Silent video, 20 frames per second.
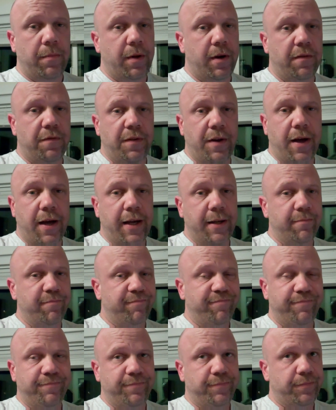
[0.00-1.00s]
But if not,
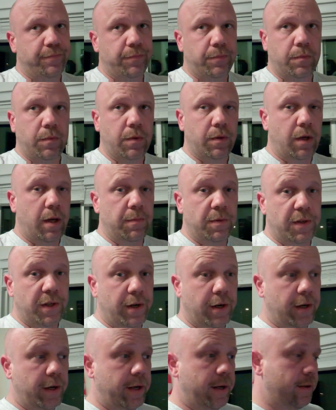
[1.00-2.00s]
I'm
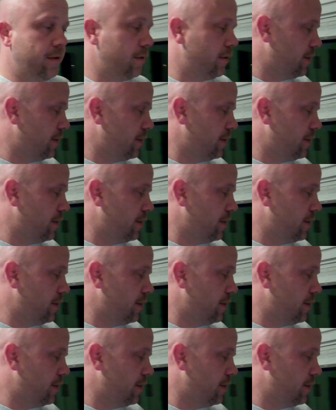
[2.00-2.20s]
sorry.